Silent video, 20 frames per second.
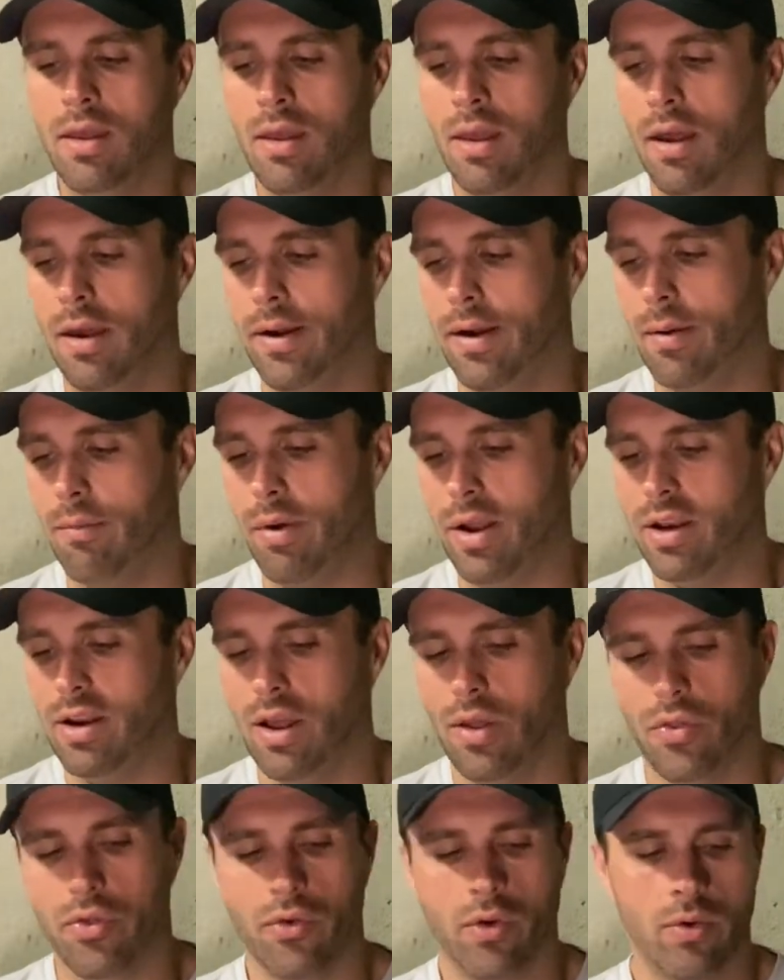I might
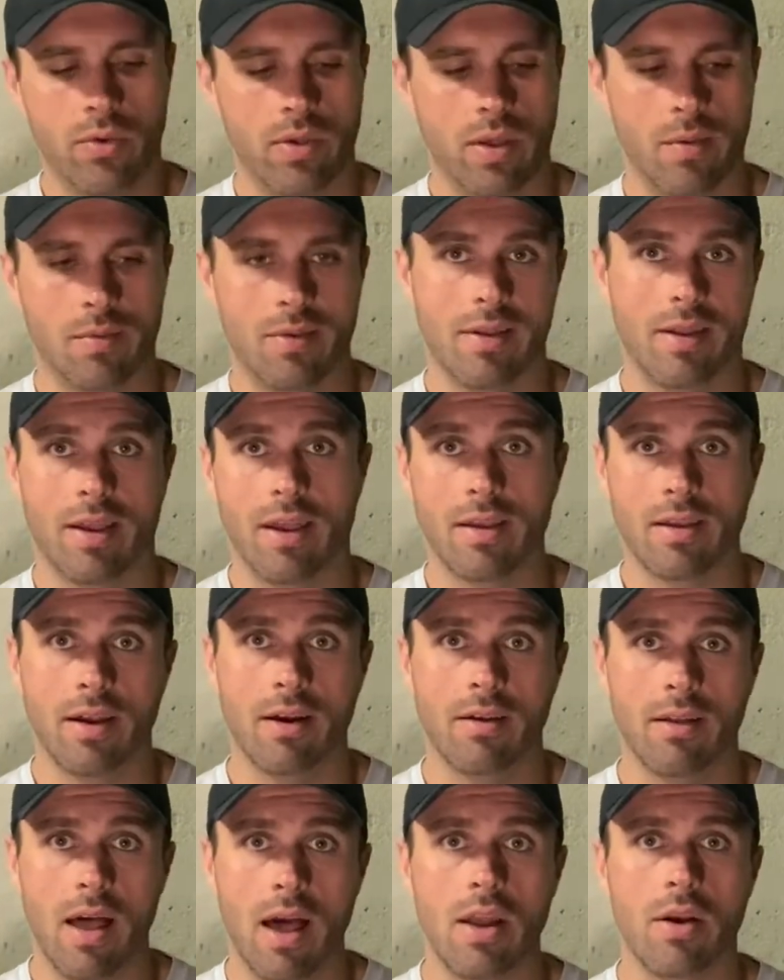not throw something like a
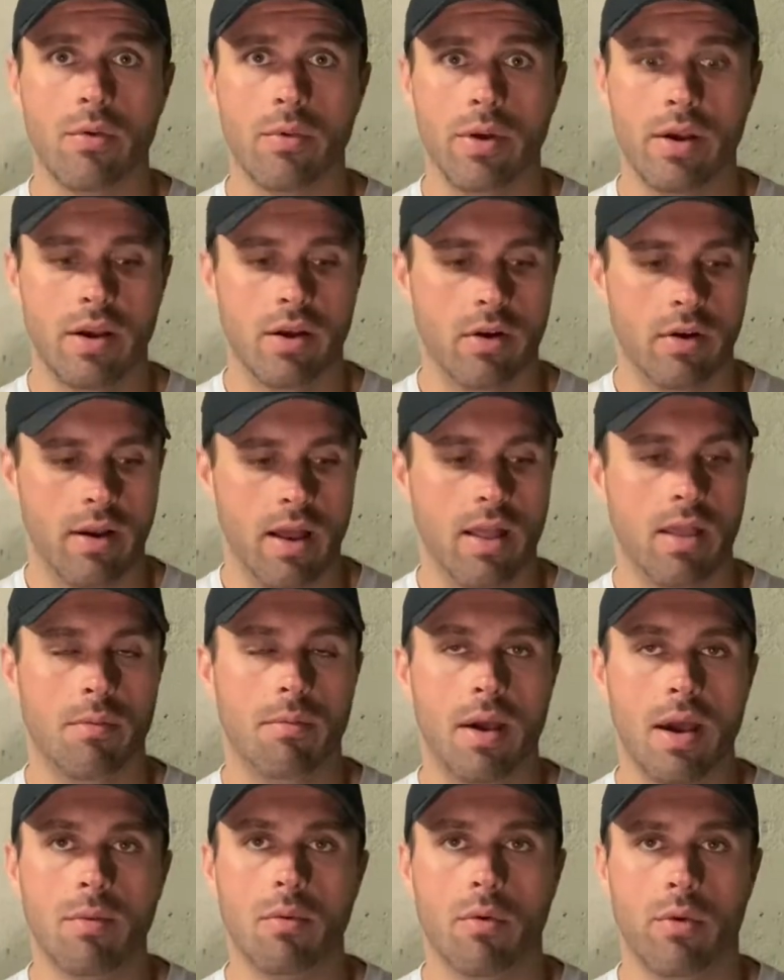Carolina rig or an
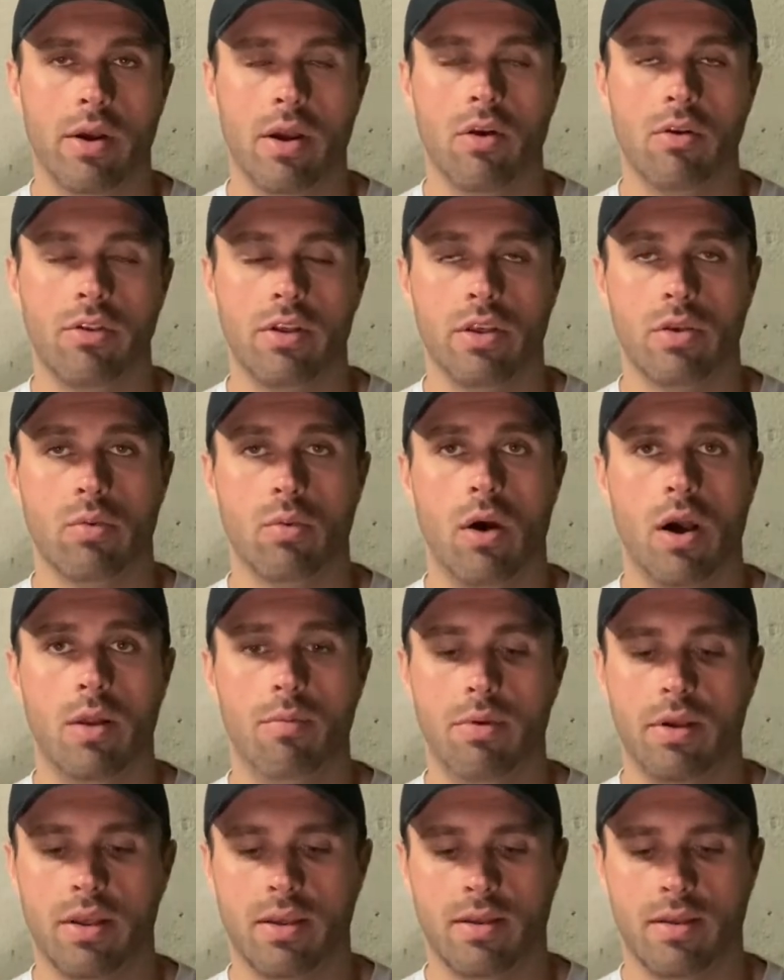Alabama rig on this rod
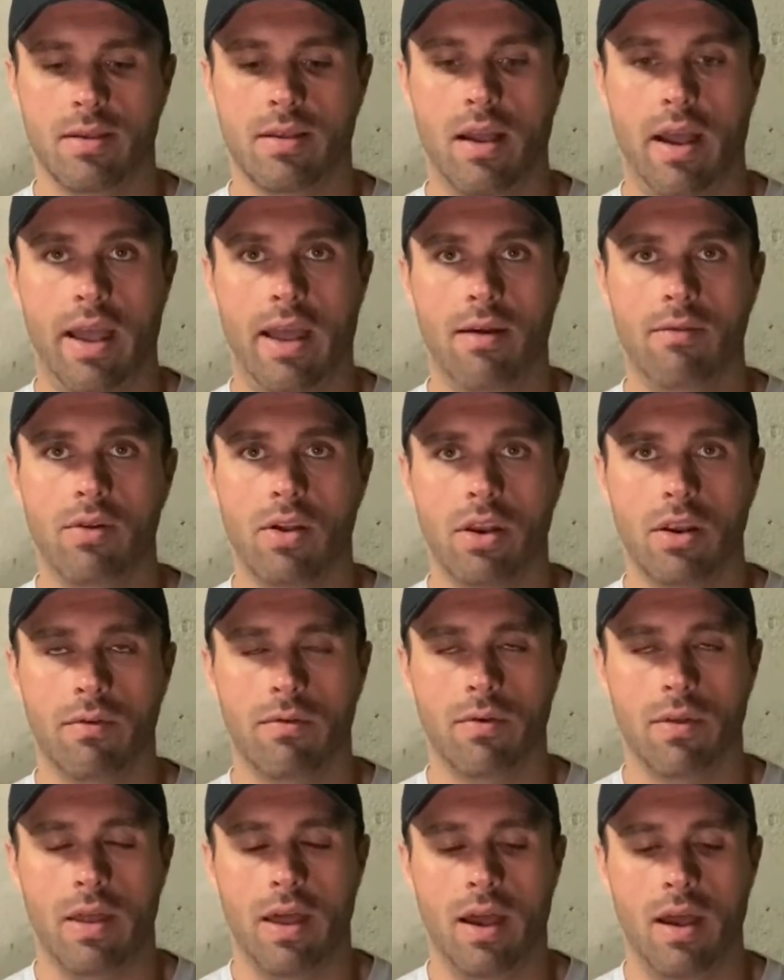because it's not heavy enough
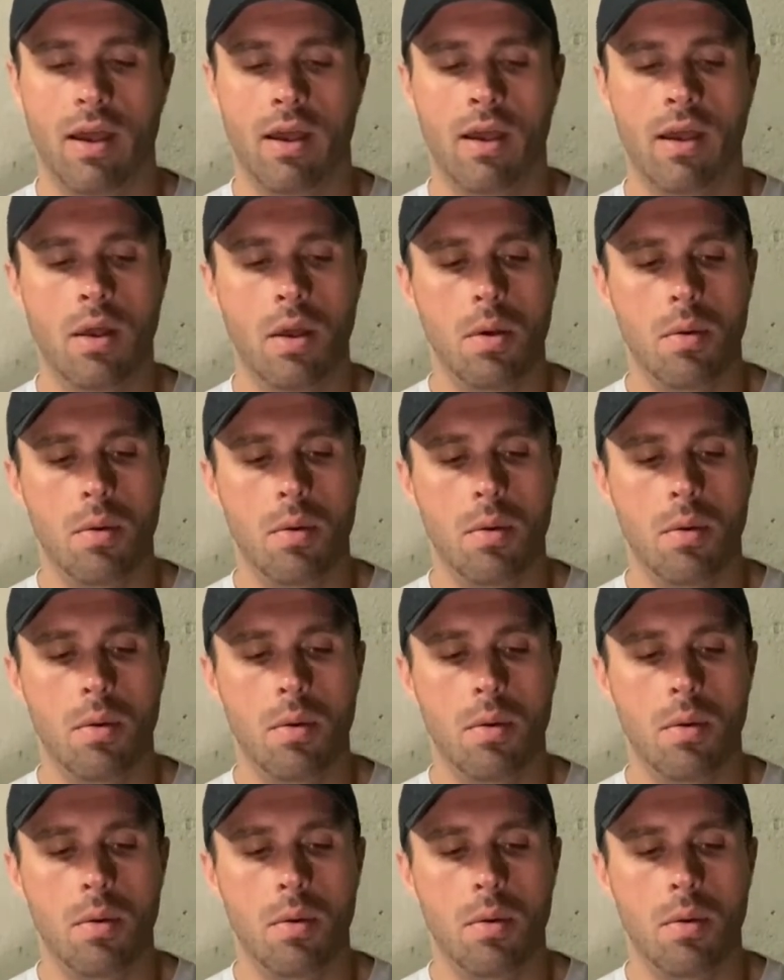for that.